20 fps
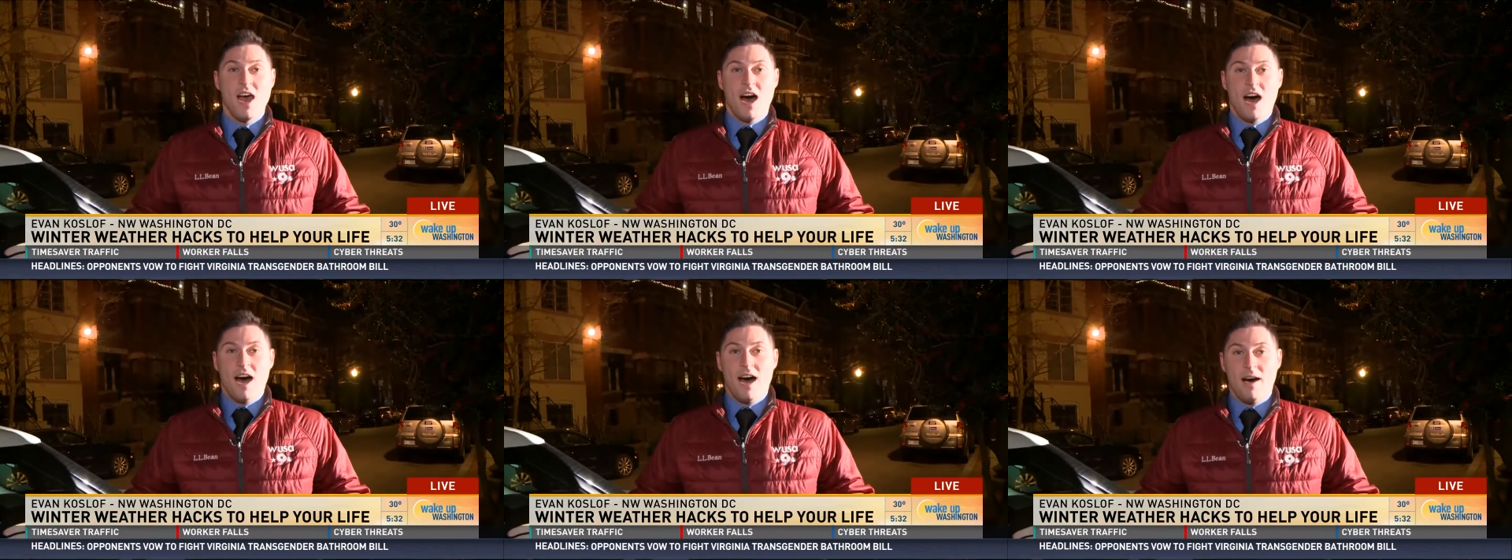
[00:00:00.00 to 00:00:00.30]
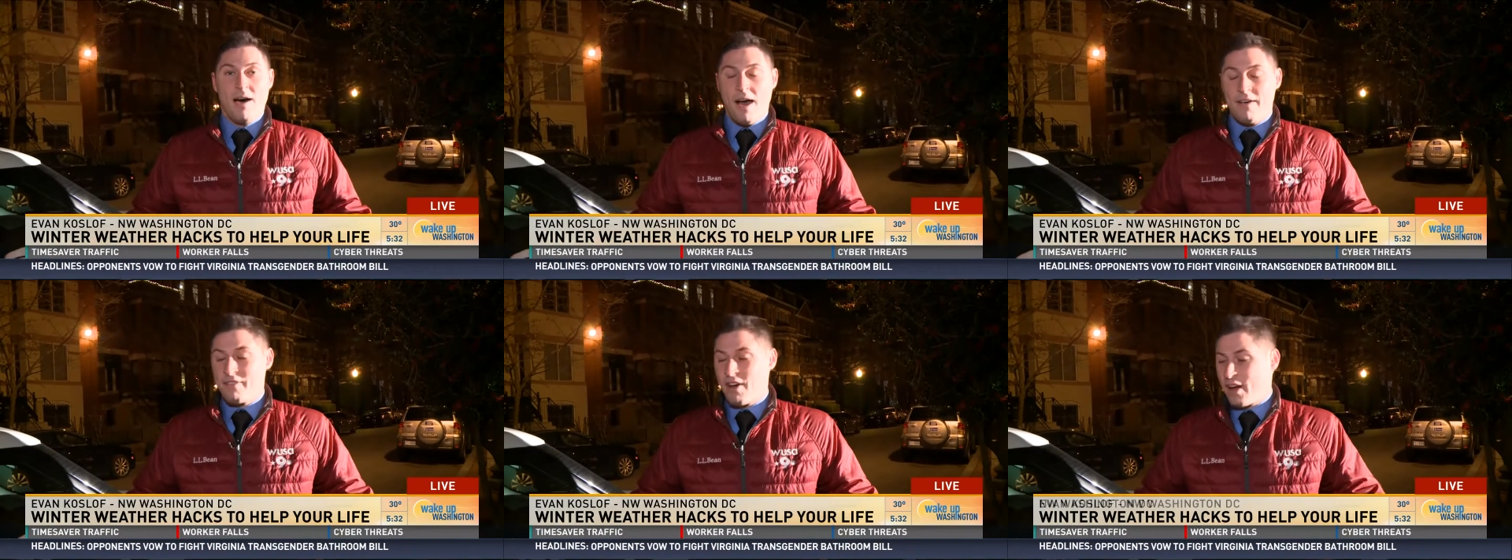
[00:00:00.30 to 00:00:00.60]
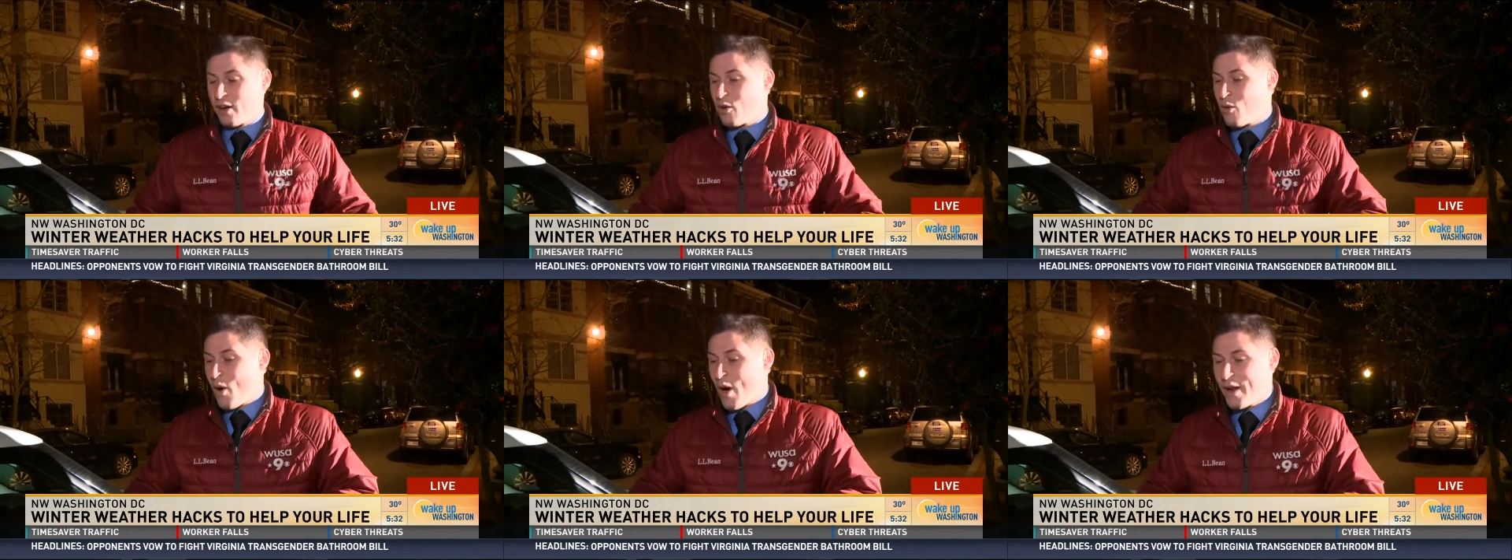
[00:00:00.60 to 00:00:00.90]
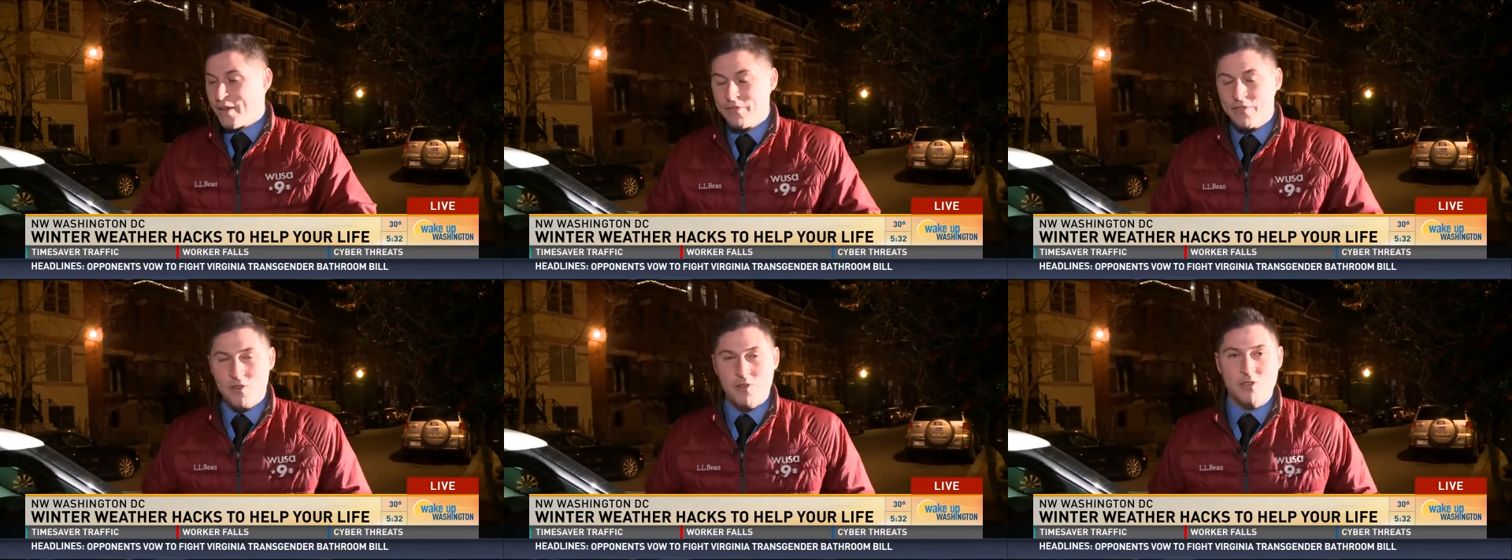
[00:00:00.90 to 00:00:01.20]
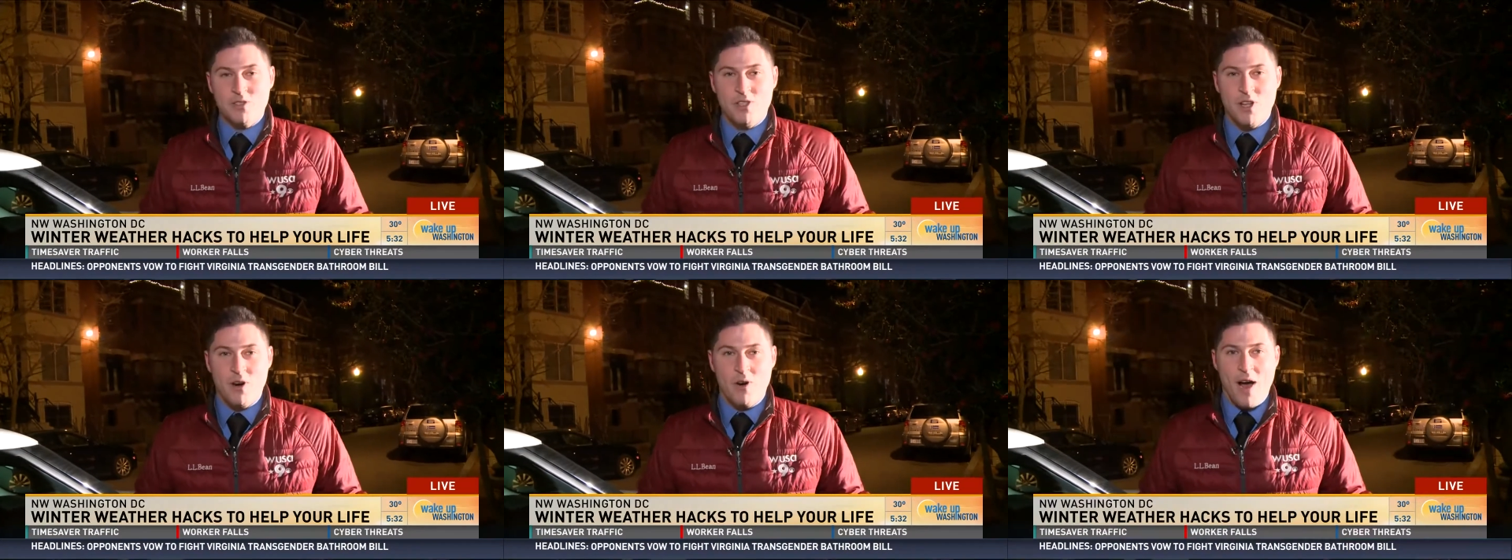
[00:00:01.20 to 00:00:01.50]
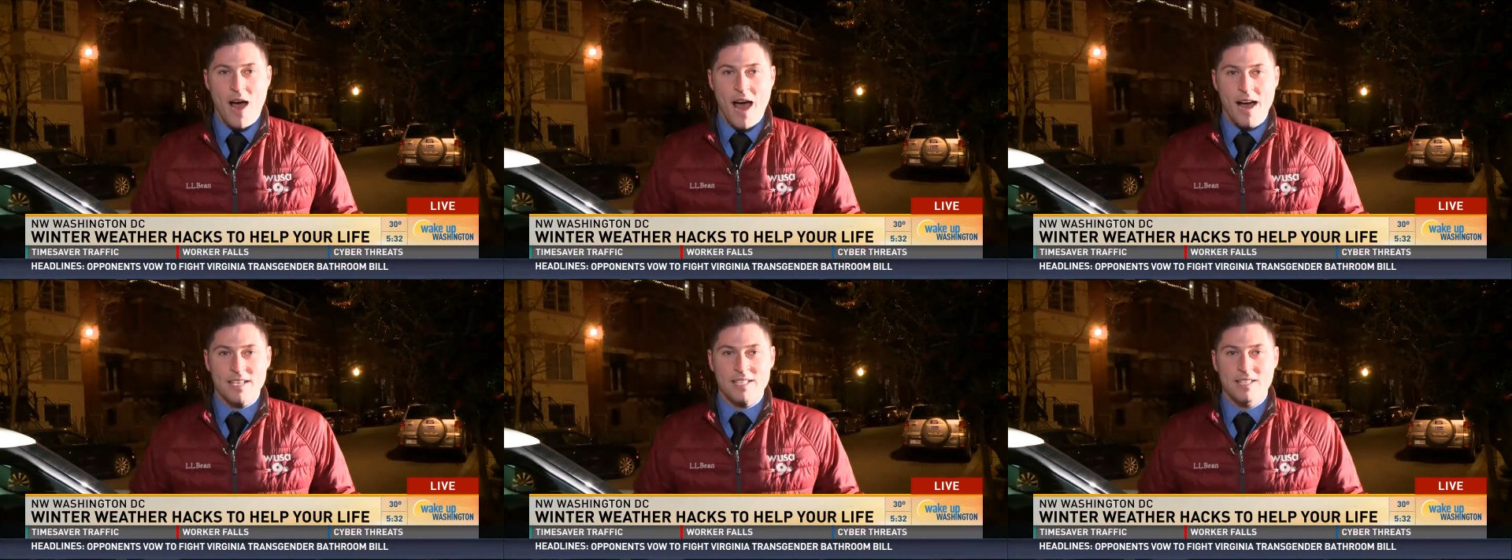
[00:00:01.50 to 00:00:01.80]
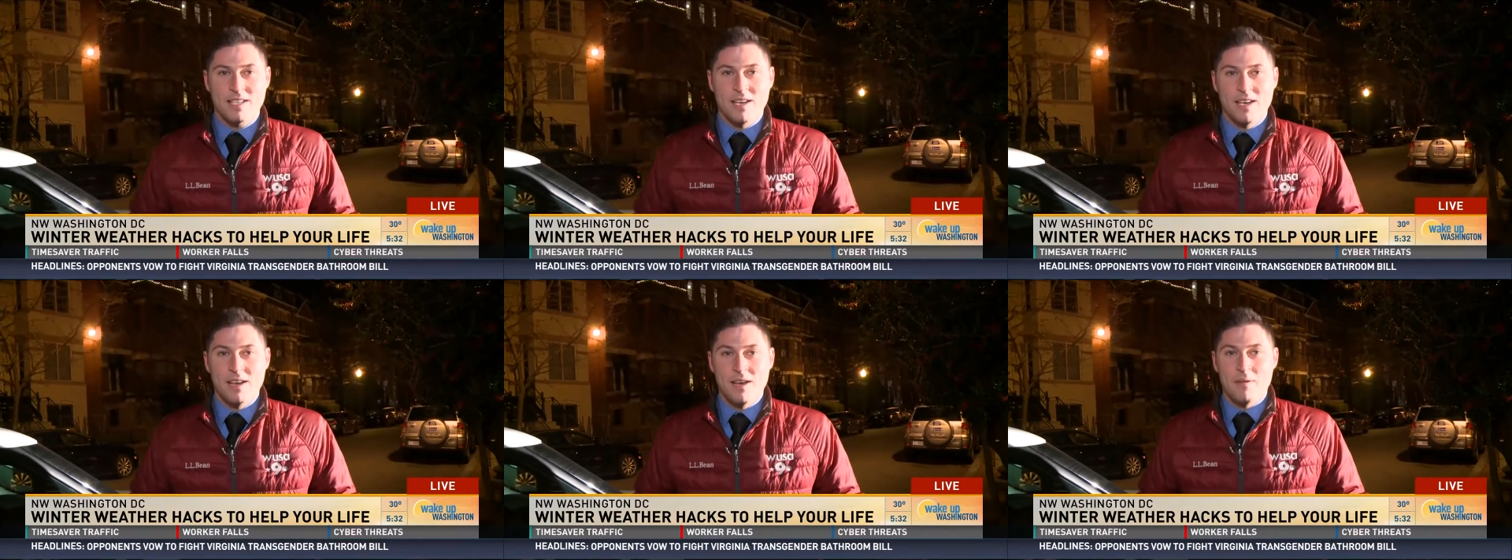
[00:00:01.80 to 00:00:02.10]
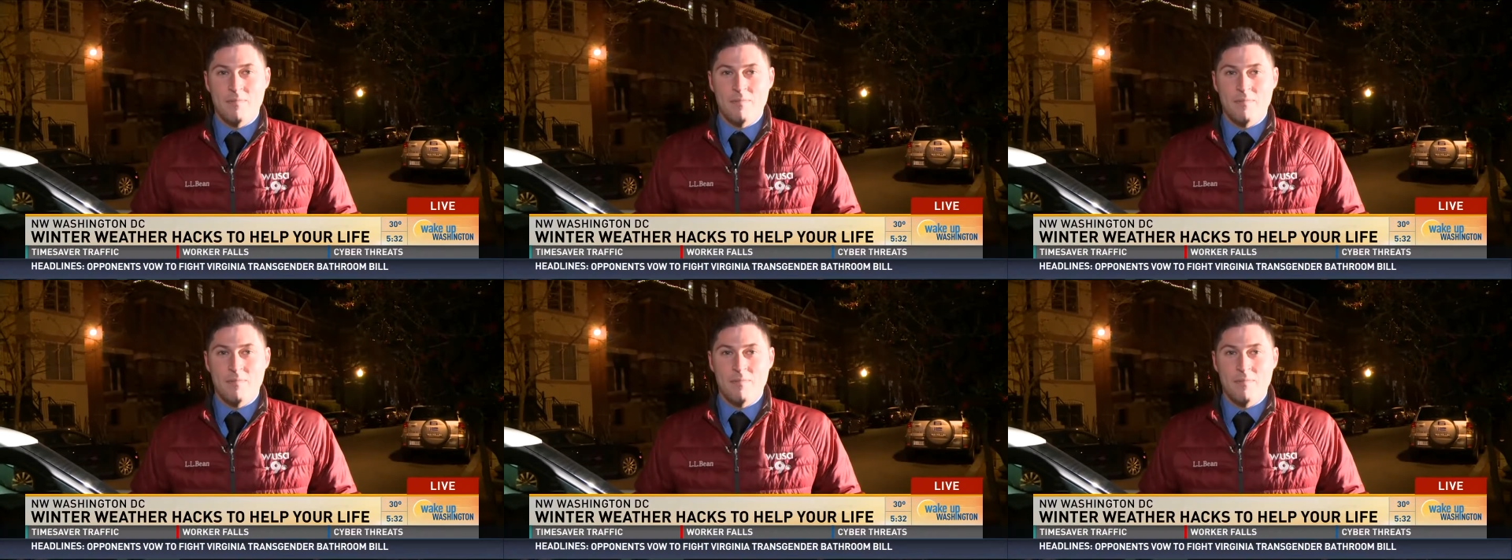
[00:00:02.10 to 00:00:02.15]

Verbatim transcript: Uh, I've got quite a few snow hacks,